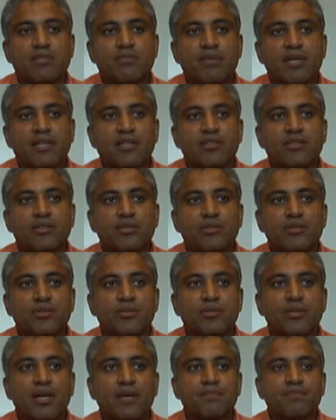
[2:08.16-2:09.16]
respect
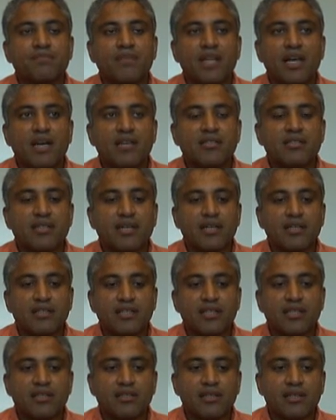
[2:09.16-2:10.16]
to
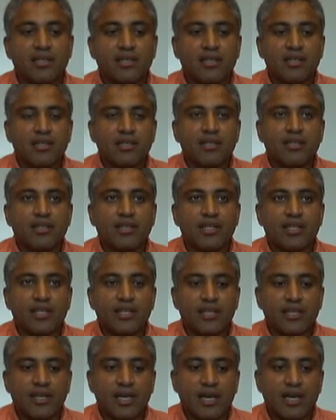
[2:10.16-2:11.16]
extracting
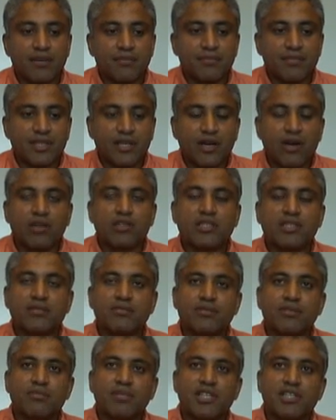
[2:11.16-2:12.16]
the audit
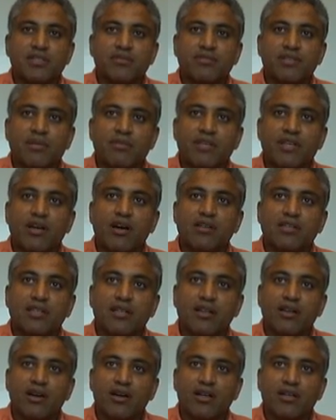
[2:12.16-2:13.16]
information from the
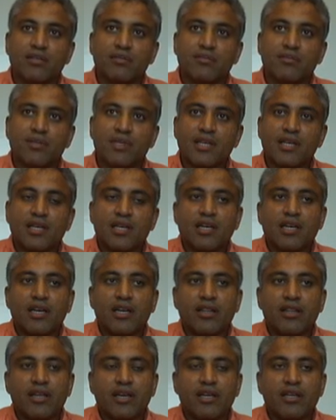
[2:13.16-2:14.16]
audit log.
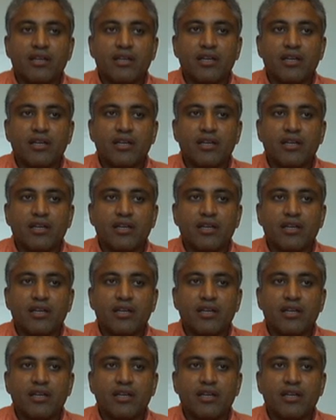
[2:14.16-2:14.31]
In